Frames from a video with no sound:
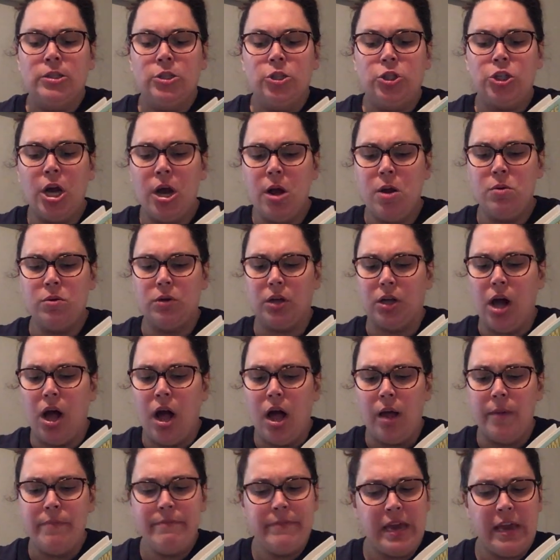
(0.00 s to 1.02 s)
Don't
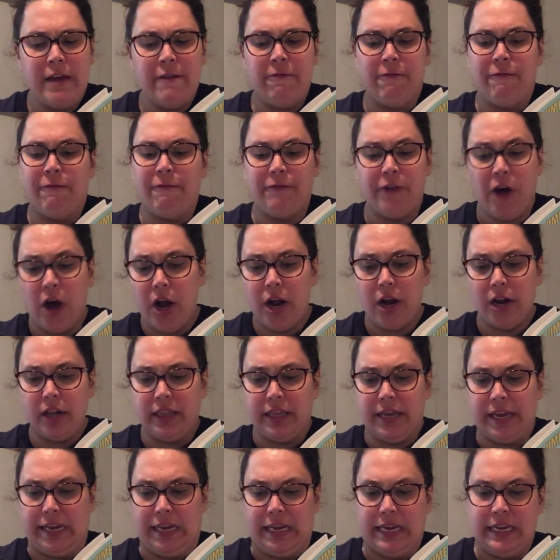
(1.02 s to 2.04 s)
call me
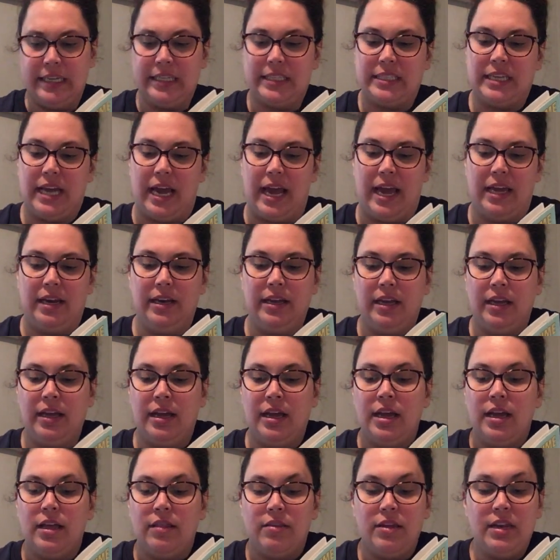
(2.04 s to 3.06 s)
Farley, he said.
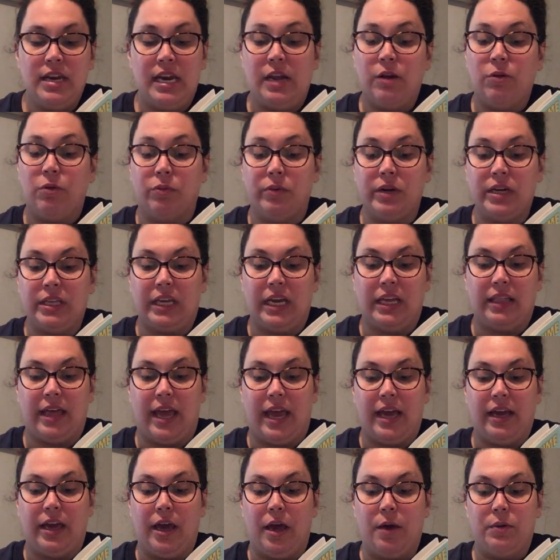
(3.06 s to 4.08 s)
Then he really
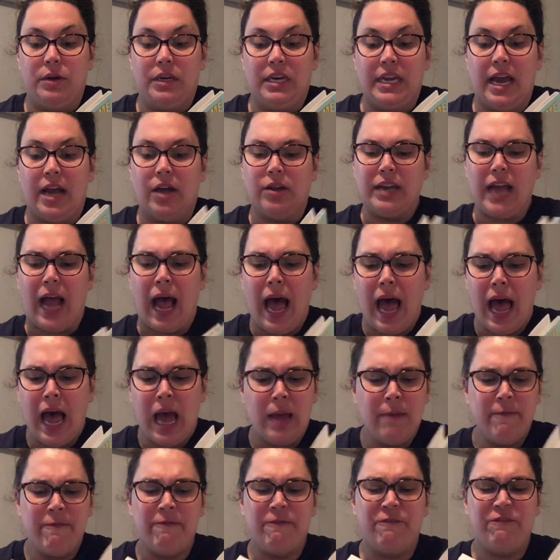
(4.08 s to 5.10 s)
let go and yelled,
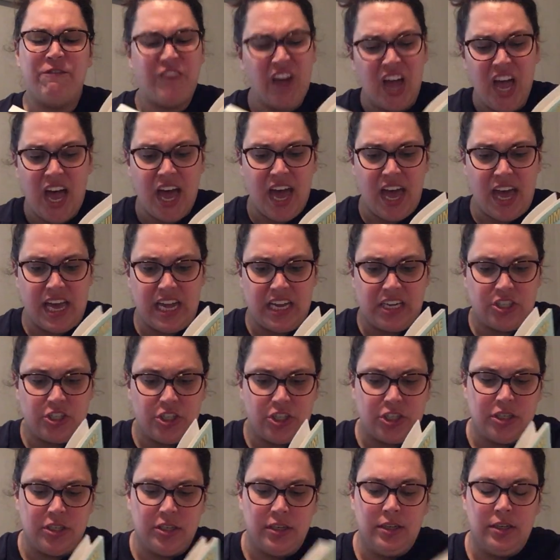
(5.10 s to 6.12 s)
I'm
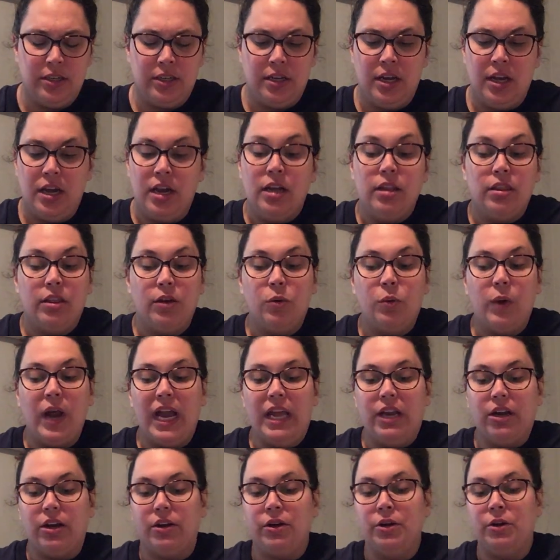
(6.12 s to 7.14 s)
Fudge! The
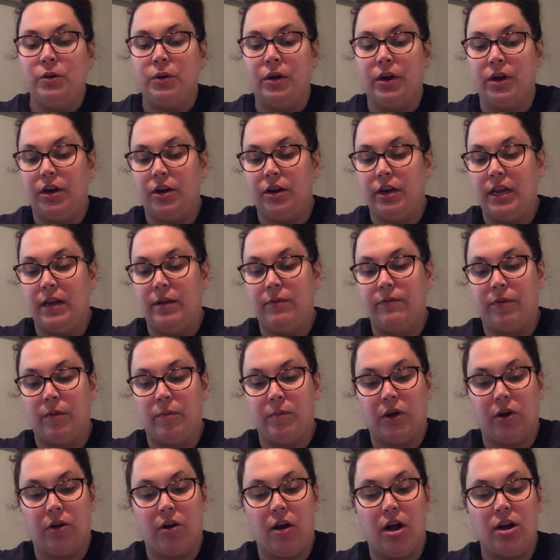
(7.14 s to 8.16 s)
waiter, who heard him
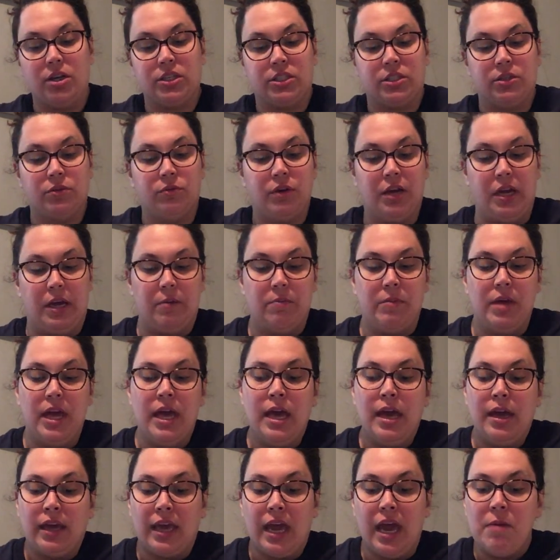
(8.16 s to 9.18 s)
from across the room,
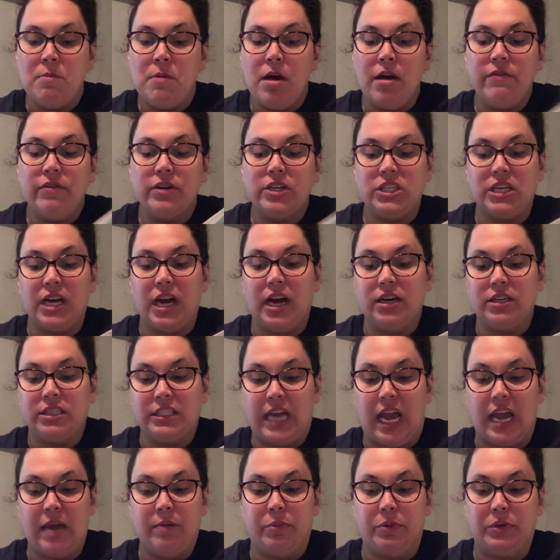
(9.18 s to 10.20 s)
came over to our
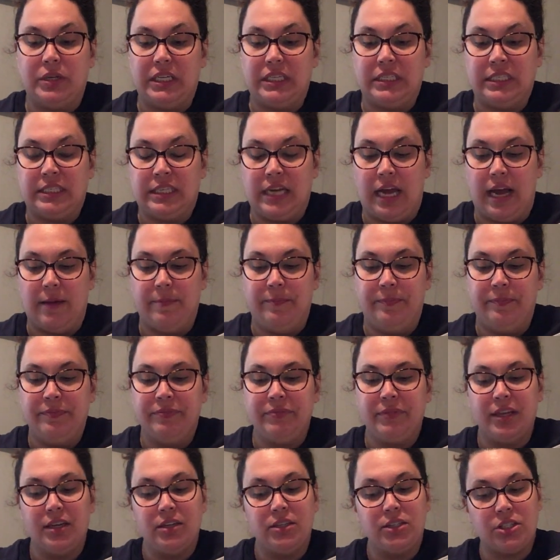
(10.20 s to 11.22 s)
table and said,
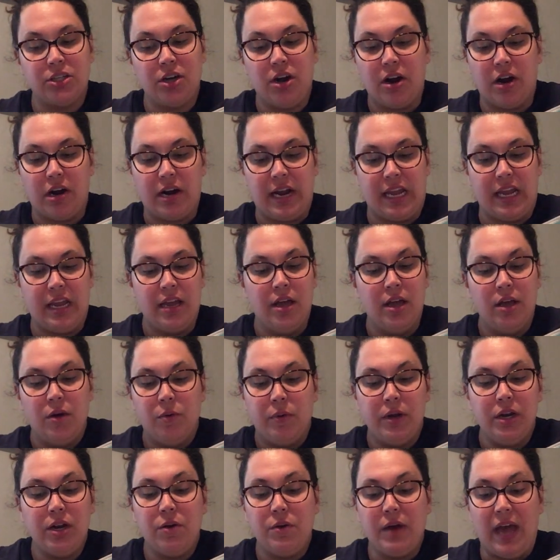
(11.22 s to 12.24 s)
Sorry,
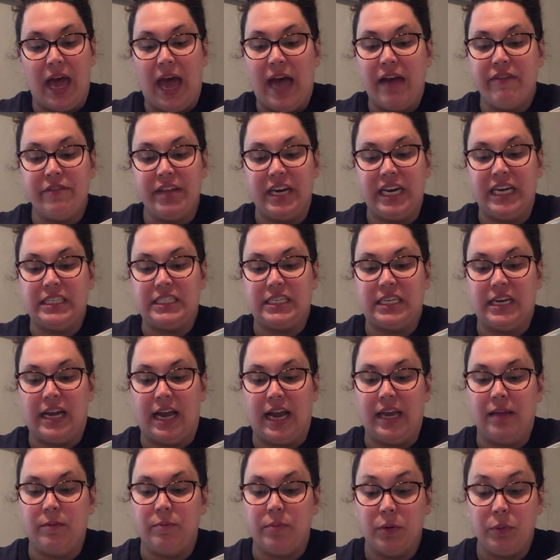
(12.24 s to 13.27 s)
we don't have any
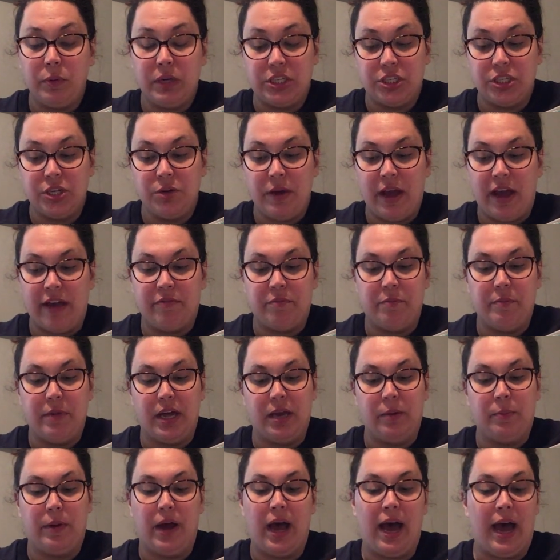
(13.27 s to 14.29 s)
tonight, but we do have
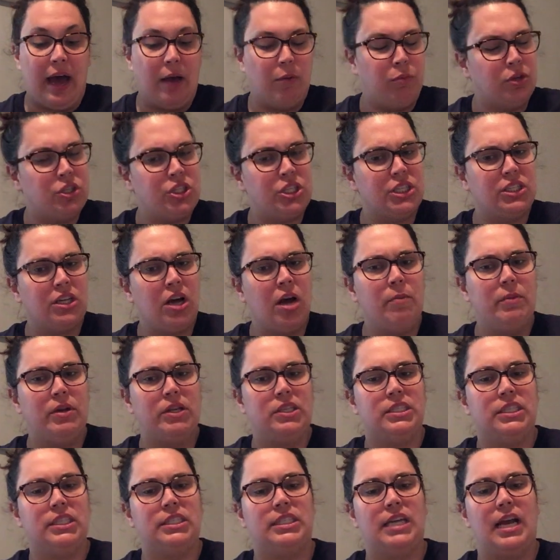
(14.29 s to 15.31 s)
mud pie, which is
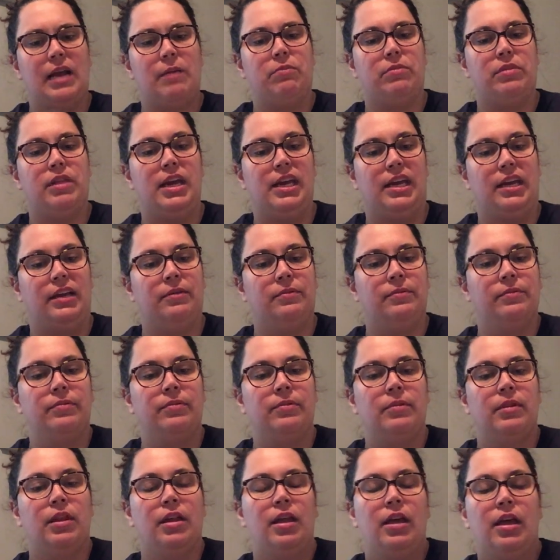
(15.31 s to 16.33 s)
almost the same thing.
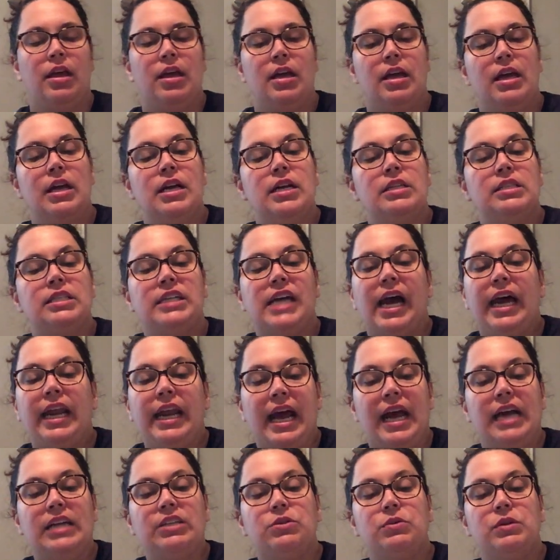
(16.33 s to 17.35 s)
Dad
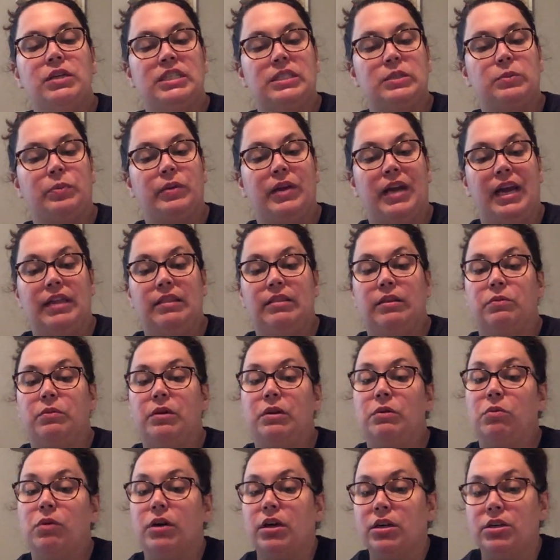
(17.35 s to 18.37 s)
had to explain that
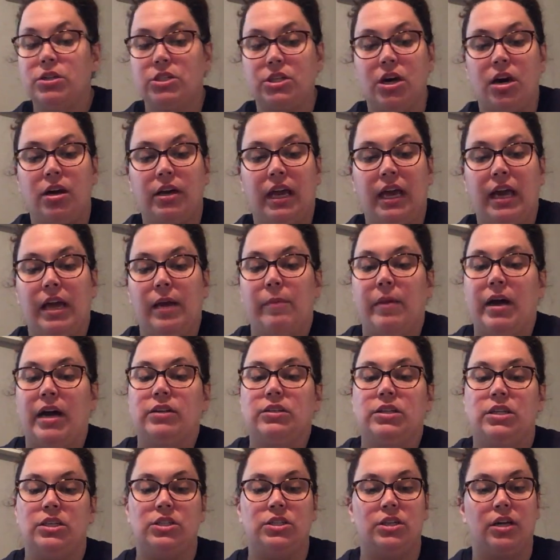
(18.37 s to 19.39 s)
we weren't talking
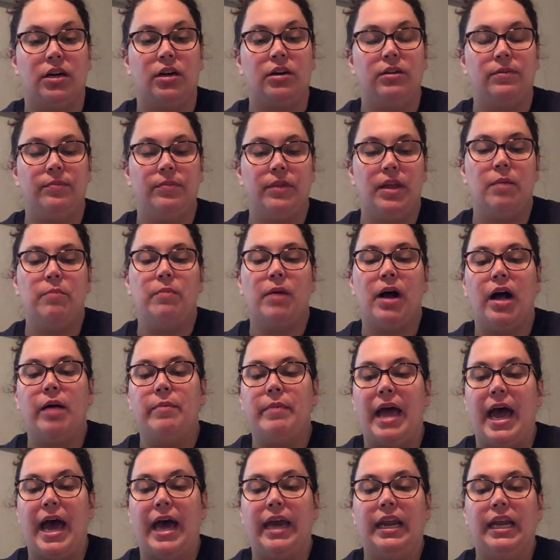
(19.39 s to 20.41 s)
about dessert, and
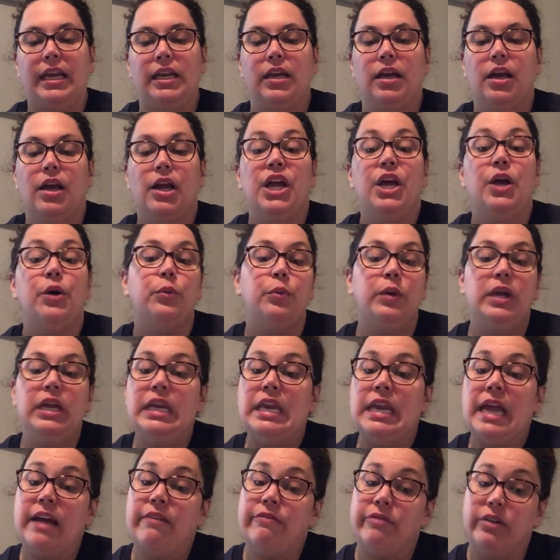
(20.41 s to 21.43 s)
Mom added, We
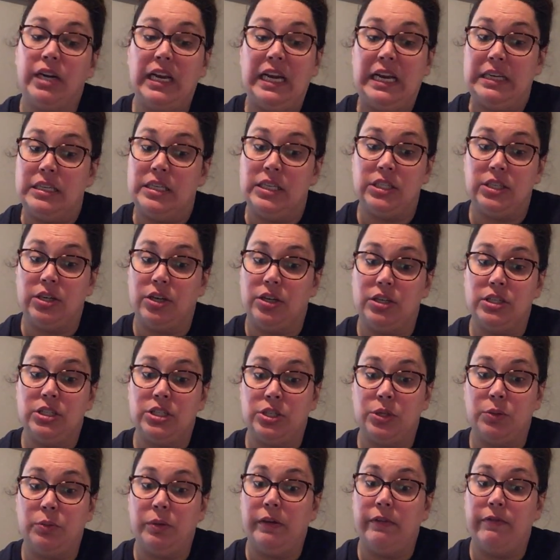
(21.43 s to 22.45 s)
never eat dessert
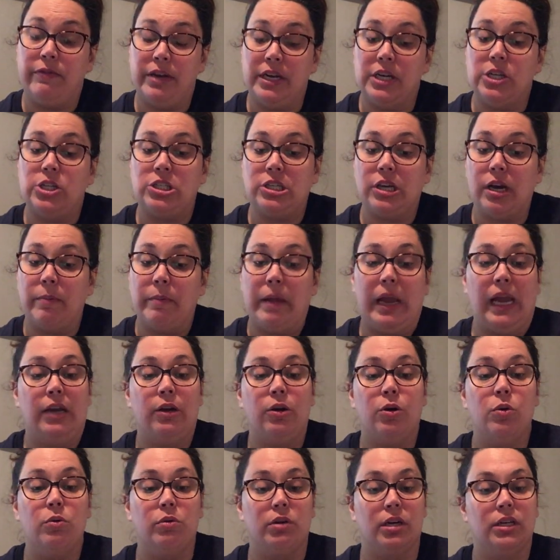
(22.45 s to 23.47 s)
until we finished our main
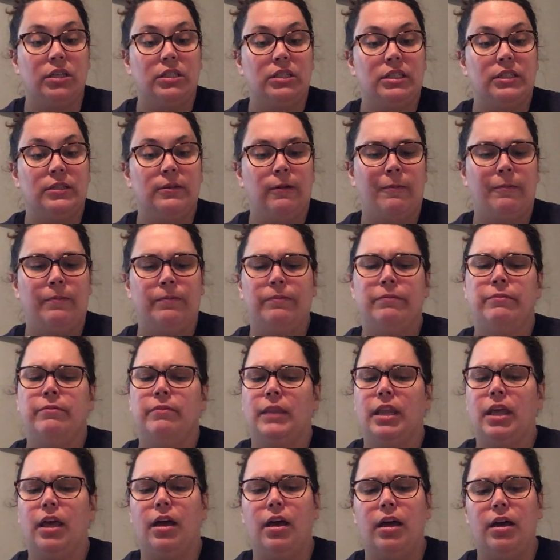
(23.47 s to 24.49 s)
course.
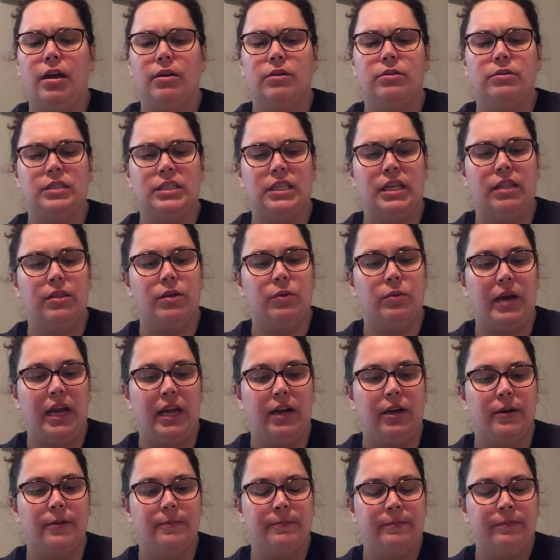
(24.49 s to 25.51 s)
Oh, said the
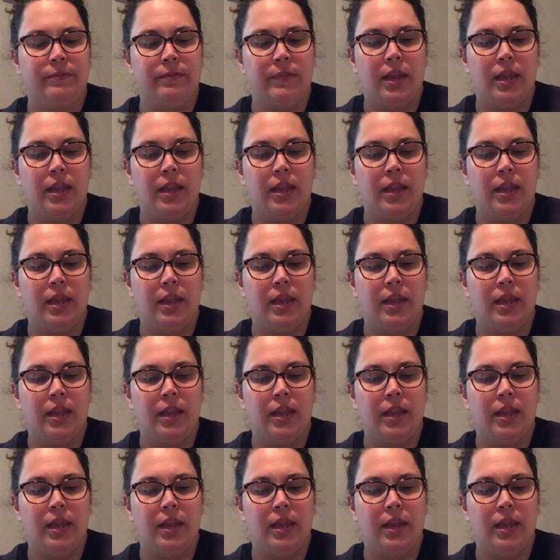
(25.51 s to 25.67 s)
waiter.